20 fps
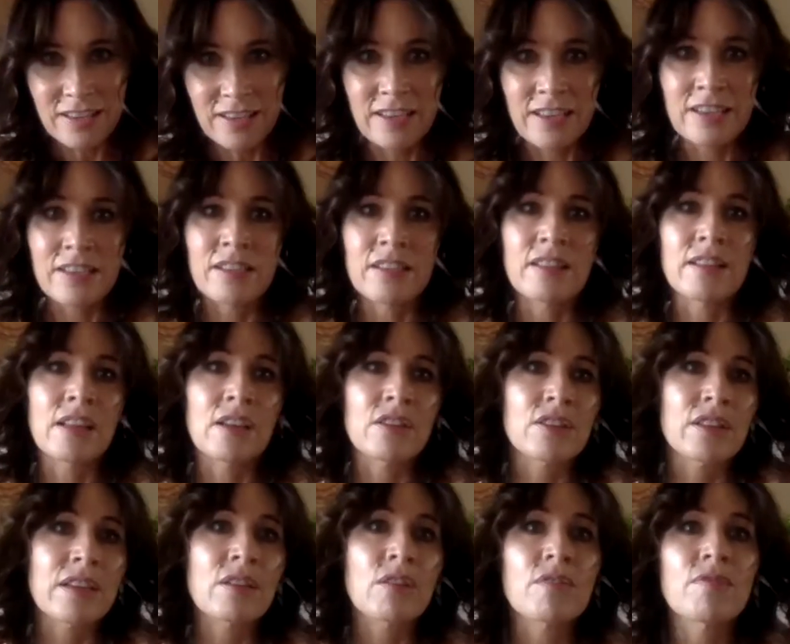and
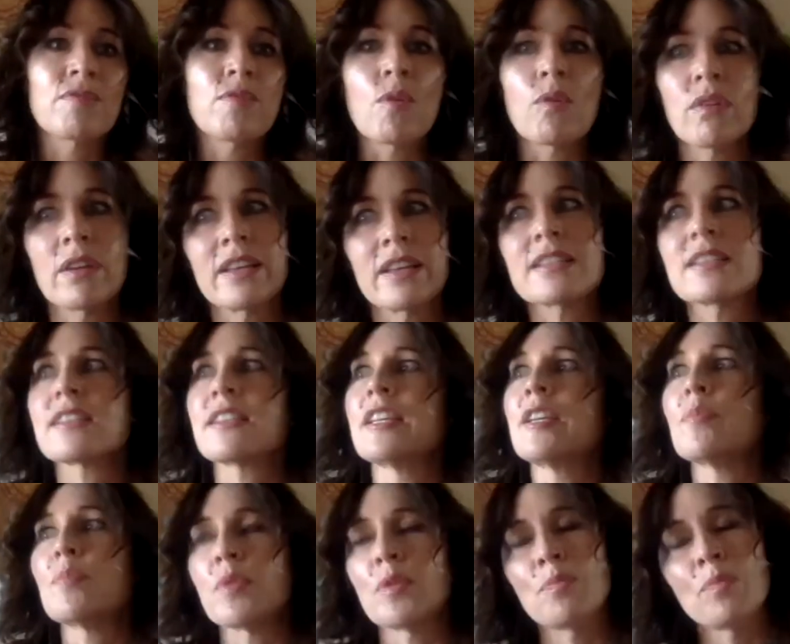they're not falling
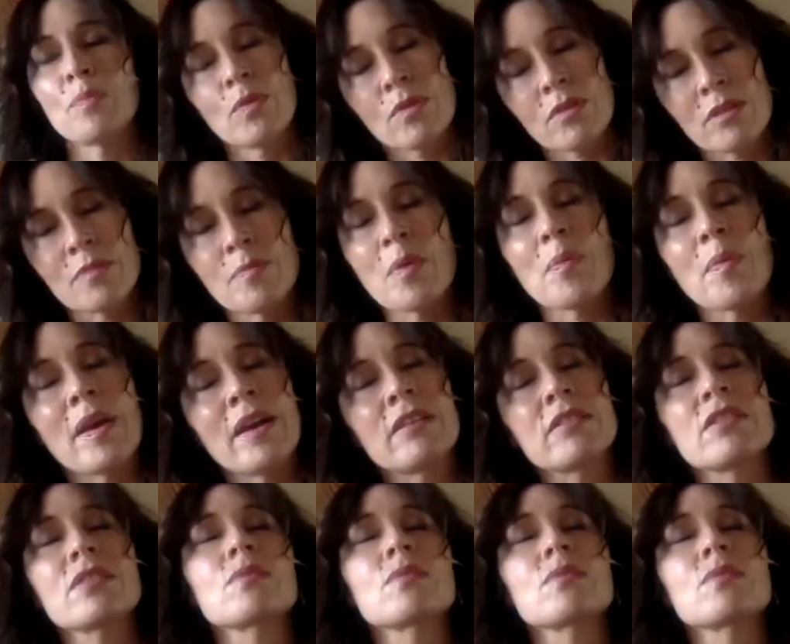asleep with boredom about just